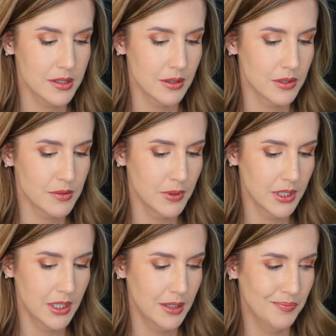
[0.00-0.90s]
So it's
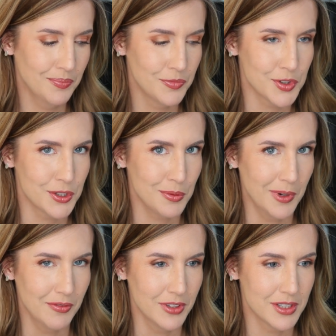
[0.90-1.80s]
really just your
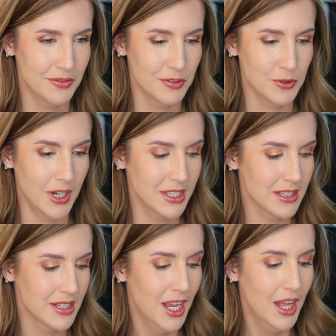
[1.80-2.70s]
preference if you try these.